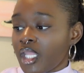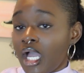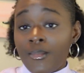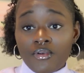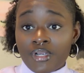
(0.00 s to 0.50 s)

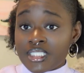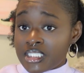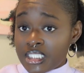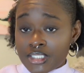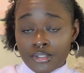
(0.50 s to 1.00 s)
I'm gonna raise
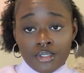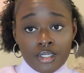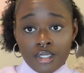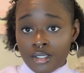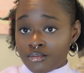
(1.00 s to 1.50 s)
this as a
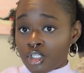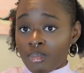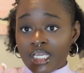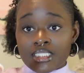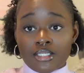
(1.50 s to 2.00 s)
girl.
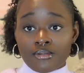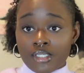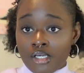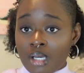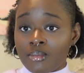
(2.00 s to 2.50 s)
Nobody's gonna
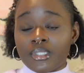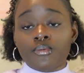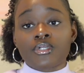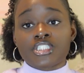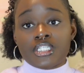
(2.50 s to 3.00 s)
know. I'm gonna be the
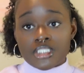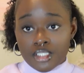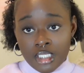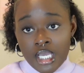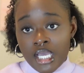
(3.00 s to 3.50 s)
one changing
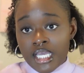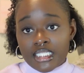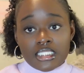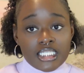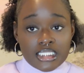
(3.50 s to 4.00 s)

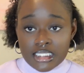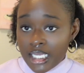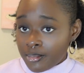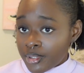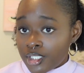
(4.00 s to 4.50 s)
his
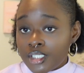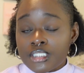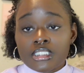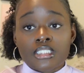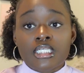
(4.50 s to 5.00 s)

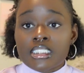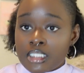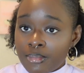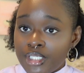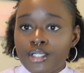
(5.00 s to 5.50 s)
diapers. It's
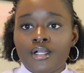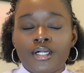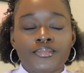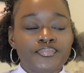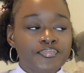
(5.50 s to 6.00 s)
gonna be a
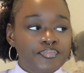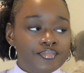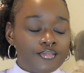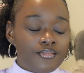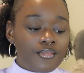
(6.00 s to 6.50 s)
girl.
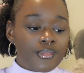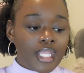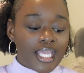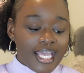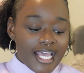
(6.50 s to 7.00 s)

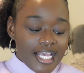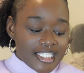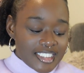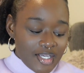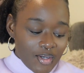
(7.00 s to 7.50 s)

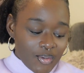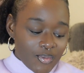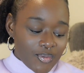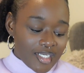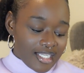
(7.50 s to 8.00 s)

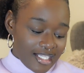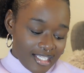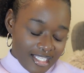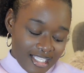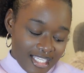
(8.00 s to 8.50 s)
So
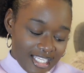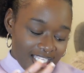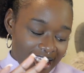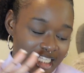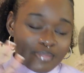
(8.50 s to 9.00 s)

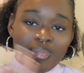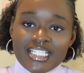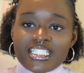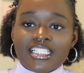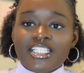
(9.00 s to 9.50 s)
it
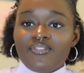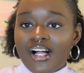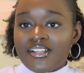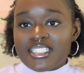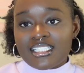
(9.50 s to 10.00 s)
basically
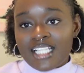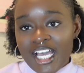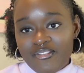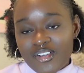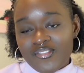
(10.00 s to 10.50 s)
follows the
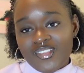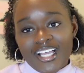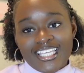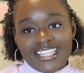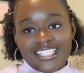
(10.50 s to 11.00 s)
life of
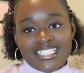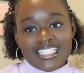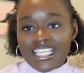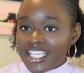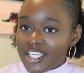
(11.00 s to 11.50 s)
like this
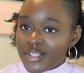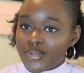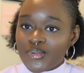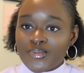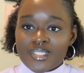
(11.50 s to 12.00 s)
kid
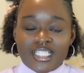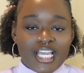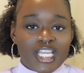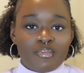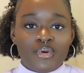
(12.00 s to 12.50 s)
who's
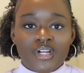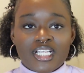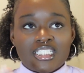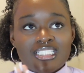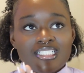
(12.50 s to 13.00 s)
like born
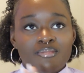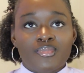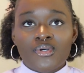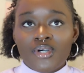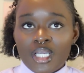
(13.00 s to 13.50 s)
as a
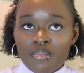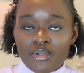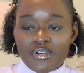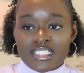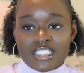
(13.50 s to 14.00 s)
boy
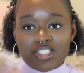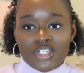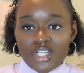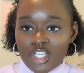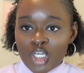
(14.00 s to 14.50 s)
but raised as a
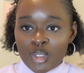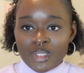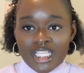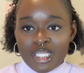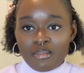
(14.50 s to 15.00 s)
girl.
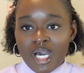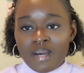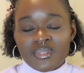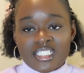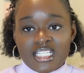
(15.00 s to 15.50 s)
Then
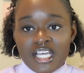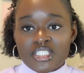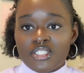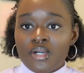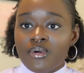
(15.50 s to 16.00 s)
mom decides,
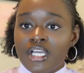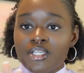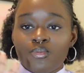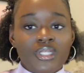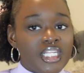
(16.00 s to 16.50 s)
you know what,
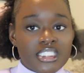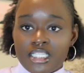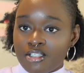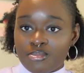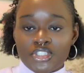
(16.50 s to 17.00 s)
we need to
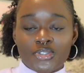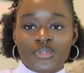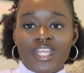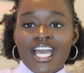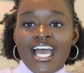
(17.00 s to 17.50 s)
tell them the truth.